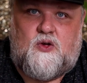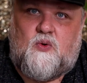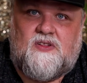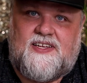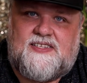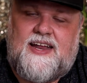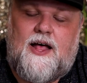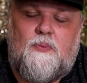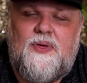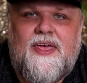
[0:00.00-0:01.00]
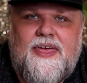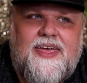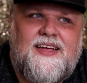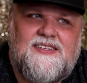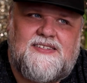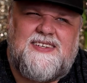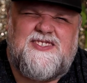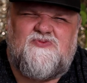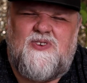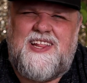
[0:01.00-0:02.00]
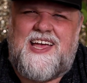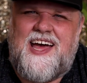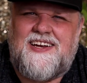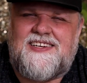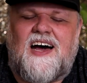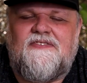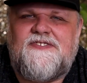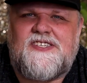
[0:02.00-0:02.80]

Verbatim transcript: Google doesn't help, is really kind of tough.